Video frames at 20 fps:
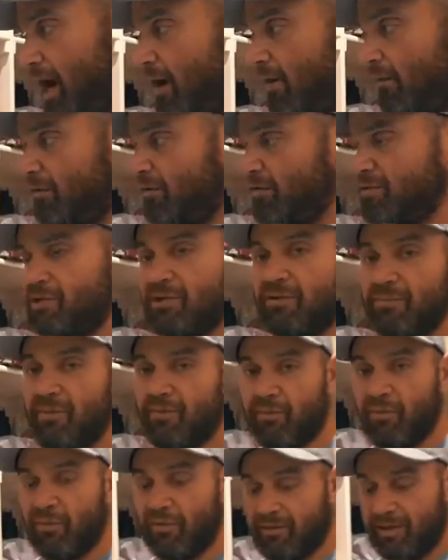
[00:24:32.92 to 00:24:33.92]
hour or 2
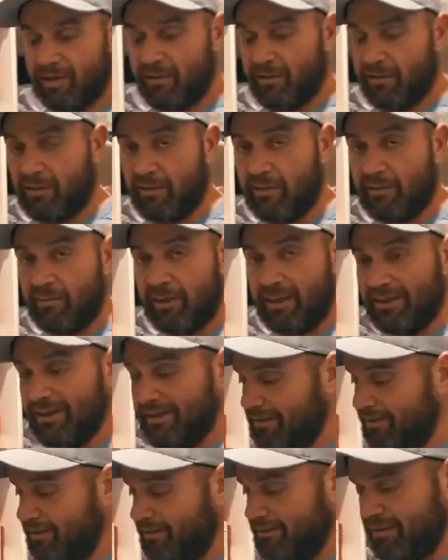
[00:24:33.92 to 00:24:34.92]
before dinner,
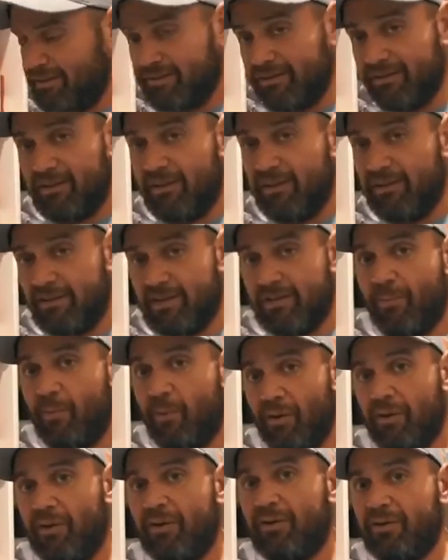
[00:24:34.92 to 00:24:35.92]
because this is going to
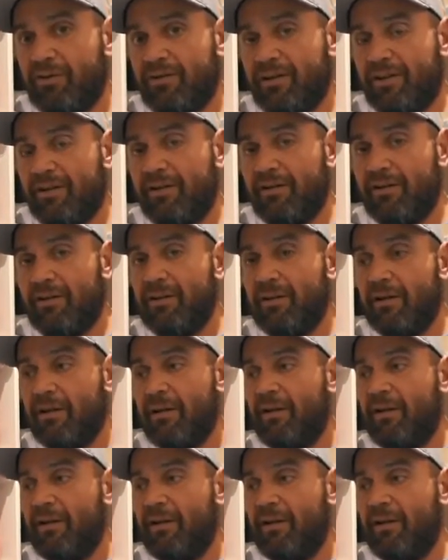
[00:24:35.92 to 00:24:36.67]
spoil your dinner.